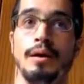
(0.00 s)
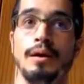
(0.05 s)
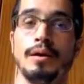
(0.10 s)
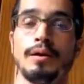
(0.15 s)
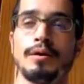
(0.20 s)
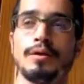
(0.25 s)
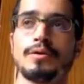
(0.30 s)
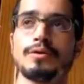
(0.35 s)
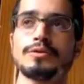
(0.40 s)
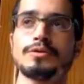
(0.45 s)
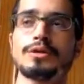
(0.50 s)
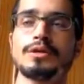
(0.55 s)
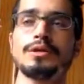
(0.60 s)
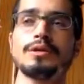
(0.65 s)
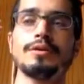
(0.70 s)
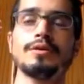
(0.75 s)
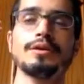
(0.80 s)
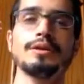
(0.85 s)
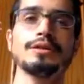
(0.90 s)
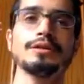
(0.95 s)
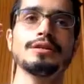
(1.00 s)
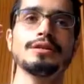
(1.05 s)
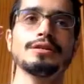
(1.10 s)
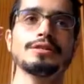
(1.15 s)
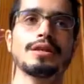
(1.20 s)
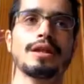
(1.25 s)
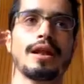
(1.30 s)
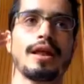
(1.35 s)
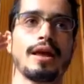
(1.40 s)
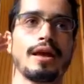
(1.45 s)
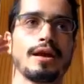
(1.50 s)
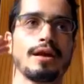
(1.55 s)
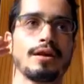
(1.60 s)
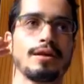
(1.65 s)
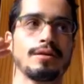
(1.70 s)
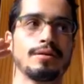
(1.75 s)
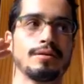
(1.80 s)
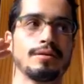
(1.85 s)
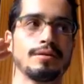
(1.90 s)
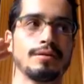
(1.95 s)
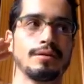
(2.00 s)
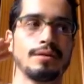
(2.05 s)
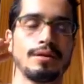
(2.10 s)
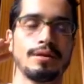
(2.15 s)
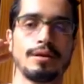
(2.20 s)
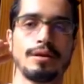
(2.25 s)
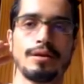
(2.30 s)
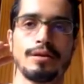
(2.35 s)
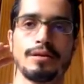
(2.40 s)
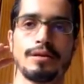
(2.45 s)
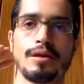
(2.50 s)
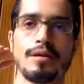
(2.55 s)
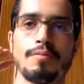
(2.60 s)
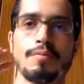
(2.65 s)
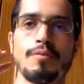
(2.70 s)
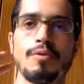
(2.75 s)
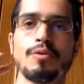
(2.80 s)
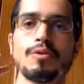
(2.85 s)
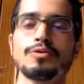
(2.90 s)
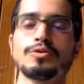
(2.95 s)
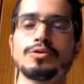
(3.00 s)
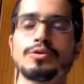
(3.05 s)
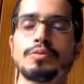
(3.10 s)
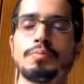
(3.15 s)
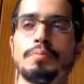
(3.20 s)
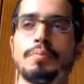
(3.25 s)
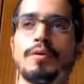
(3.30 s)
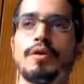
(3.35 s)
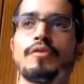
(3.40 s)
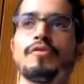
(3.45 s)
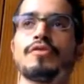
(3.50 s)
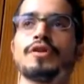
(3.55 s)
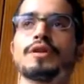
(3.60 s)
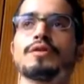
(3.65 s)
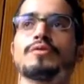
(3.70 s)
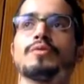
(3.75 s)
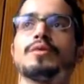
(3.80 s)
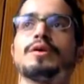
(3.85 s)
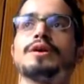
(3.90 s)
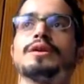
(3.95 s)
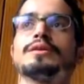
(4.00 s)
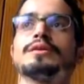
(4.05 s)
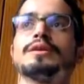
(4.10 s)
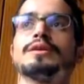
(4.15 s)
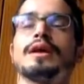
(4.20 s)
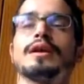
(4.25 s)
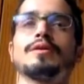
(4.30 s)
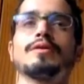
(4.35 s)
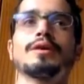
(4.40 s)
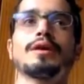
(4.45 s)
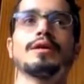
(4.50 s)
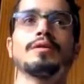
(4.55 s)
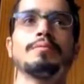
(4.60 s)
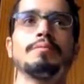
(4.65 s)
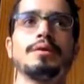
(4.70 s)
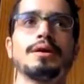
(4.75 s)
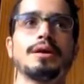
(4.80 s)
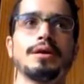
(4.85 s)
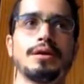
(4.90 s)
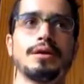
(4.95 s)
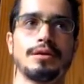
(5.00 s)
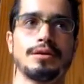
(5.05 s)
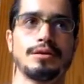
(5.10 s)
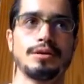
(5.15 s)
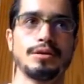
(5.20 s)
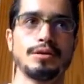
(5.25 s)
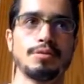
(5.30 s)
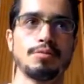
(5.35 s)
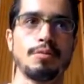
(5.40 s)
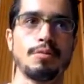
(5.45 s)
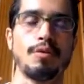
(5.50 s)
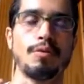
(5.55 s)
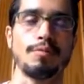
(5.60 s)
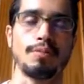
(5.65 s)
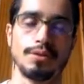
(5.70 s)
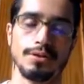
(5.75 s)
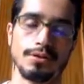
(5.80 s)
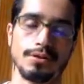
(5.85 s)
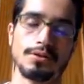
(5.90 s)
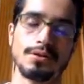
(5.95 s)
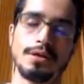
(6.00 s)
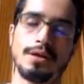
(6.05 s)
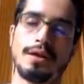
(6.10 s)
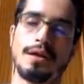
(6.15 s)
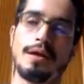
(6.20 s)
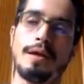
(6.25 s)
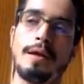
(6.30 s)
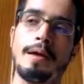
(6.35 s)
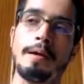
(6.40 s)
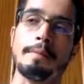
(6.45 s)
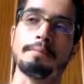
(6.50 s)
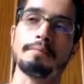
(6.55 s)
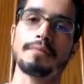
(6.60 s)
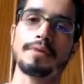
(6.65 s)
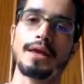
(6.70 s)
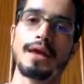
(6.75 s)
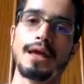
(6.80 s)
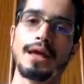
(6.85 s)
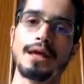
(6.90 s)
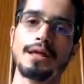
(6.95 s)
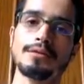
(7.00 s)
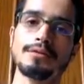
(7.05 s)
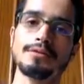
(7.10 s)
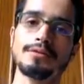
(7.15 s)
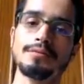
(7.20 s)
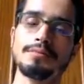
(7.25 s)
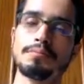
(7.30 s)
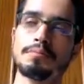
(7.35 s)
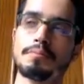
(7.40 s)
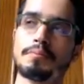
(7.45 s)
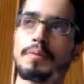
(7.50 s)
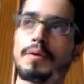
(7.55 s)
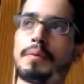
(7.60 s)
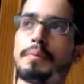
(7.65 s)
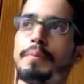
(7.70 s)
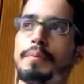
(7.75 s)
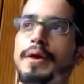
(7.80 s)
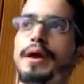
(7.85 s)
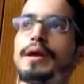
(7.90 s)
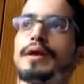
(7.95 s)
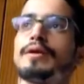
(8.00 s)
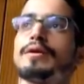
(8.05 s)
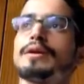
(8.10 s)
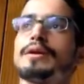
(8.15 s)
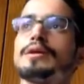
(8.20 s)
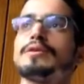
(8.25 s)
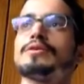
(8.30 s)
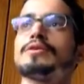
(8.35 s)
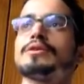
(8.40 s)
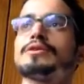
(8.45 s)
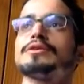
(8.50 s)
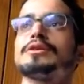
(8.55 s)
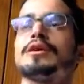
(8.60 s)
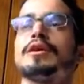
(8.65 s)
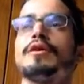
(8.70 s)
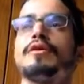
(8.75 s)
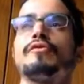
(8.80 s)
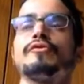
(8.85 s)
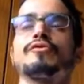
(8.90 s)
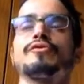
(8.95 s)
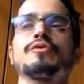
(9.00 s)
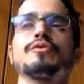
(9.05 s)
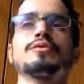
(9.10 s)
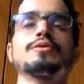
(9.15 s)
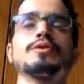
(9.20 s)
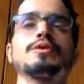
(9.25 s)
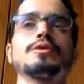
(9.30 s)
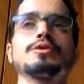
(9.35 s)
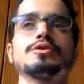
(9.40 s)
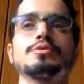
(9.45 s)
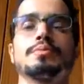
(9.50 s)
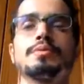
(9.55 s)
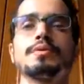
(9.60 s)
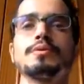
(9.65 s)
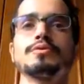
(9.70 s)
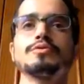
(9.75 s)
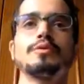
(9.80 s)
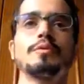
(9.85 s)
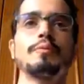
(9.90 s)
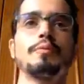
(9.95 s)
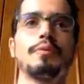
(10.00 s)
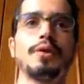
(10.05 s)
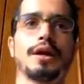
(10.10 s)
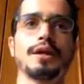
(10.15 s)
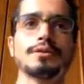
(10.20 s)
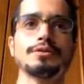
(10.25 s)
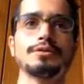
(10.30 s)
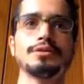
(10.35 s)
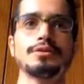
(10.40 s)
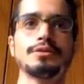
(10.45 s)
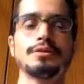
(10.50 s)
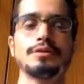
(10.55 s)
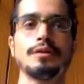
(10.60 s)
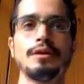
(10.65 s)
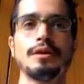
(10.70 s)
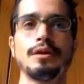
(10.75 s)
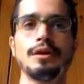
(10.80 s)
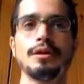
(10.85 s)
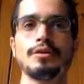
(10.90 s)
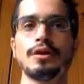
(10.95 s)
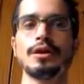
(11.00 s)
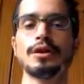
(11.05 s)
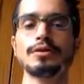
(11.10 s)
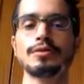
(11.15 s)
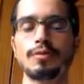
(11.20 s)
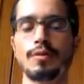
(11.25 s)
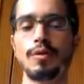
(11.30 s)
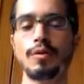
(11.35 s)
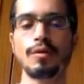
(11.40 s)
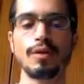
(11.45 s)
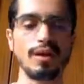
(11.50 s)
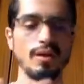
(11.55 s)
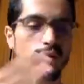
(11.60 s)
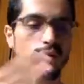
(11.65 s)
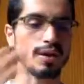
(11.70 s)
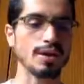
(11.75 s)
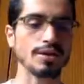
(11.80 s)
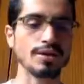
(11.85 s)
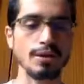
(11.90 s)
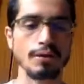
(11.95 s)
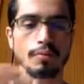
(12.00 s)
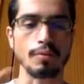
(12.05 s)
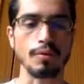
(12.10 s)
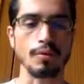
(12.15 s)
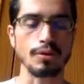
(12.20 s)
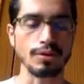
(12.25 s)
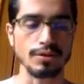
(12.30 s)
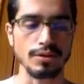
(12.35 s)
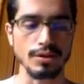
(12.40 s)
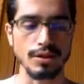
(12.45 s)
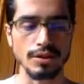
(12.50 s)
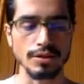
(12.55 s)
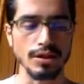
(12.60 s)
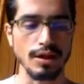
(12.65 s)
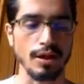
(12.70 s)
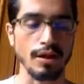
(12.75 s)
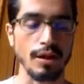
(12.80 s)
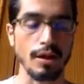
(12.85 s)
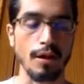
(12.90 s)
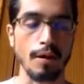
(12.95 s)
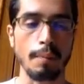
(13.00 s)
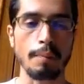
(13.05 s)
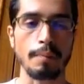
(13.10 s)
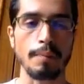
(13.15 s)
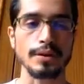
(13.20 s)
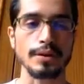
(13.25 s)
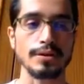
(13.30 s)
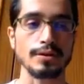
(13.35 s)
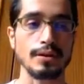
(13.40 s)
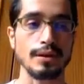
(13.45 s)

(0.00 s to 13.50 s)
Considering this layer the most perfect one that you can be in this moment, and preparing yourself through your spiritual practice, not only reading books, this can help, but